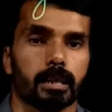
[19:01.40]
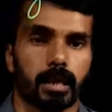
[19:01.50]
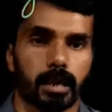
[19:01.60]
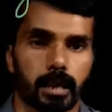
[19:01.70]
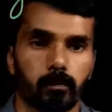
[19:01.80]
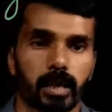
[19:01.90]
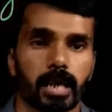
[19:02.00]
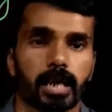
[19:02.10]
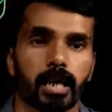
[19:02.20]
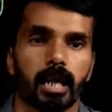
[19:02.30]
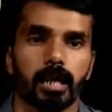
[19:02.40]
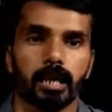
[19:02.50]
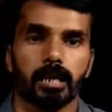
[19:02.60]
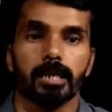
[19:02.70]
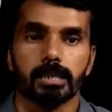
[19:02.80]
the dividend
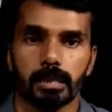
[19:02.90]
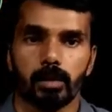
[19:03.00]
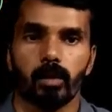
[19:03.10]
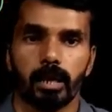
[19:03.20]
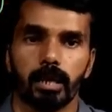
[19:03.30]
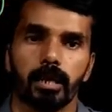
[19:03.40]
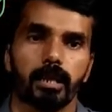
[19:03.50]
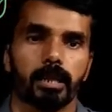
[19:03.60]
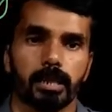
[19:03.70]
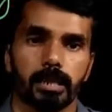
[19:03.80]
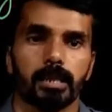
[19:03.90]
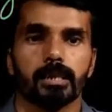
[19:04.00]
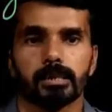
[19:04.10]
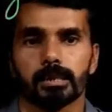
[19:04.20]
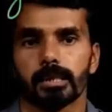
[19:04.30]
is given in the
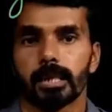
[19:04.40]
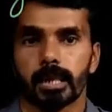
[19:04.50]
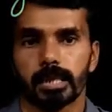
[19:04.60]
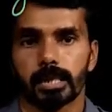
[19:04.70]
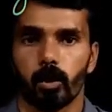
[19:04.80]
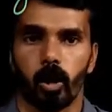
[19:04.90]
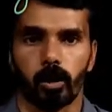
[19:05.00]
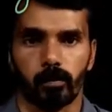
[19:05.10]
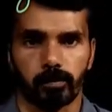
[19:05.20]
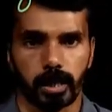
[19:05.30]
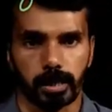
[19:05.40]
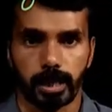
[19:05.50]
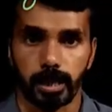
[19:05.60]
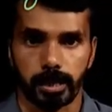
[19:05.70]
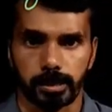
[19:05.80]
decreasing order of their
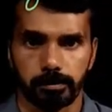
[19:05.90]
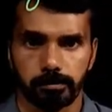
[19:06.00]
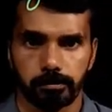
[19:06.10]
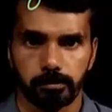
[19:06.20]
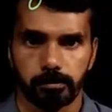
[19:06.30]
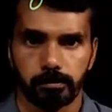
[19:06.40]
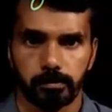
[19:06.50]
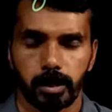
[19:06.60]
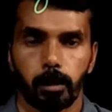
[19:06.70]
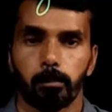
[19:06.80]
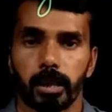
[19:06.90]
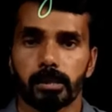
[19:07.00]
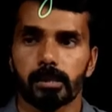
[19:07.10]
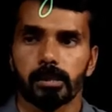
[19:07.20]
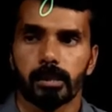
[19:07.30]
degrees,
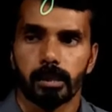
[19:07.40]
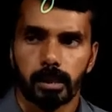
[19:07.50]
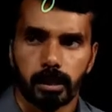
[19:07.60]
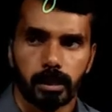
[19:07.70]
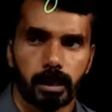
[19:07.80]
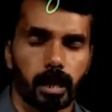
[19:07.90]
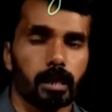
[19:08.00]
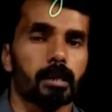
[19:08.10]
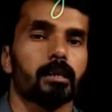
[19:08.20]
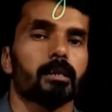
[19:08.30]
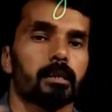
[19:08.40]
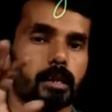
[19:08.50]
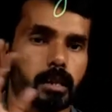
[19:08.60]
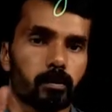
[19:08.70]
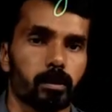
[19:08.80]
but here
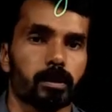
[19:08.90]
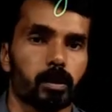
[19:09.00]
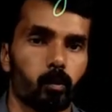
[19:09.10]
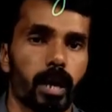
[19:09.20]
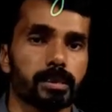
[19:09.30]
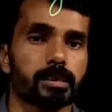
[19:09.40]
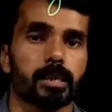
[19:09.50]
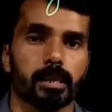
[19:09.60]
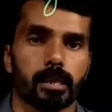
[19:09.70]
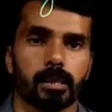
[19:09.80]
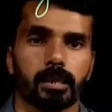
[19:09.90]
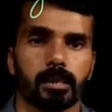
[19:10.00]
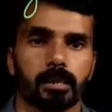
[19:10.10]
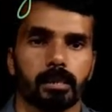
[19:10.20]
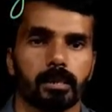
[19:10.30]
the divisor
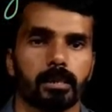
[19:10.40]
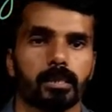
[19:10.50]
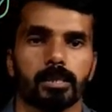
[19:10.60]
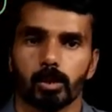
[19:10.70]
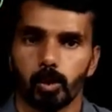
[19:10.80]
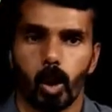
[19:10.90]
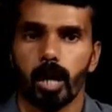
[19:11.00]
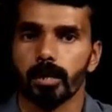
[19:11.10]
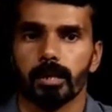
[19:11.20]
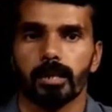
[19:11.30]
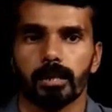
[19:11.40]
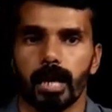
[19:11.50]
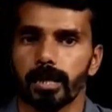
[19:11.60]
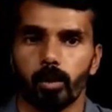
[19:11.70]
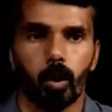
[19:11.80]
is not in
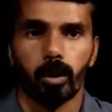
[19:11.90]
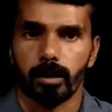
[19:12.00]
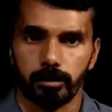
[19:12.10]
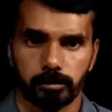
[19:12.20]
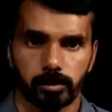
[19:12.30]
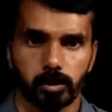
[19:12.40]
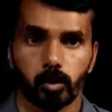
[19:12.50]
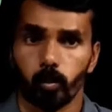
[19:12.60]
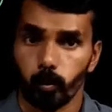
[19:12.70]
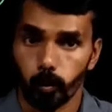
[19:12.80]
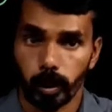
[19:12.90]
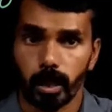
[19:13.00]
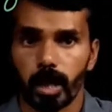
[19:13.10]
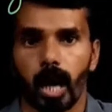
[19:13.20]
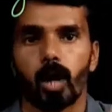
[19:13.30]
that order, so
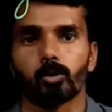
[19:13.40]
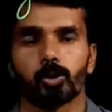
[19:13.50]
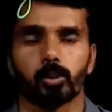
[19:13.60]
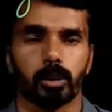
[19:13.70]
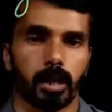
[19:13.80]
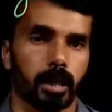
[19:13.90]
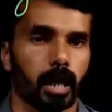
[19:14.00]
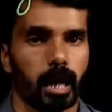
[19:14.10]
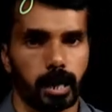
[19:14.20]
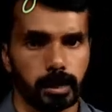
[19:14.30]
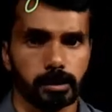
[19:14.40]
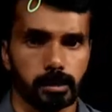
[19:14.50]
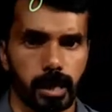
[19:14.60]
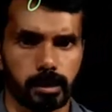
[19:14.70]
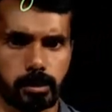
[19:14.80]
we have to
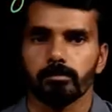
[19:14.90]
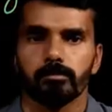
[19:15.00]
rearrange that.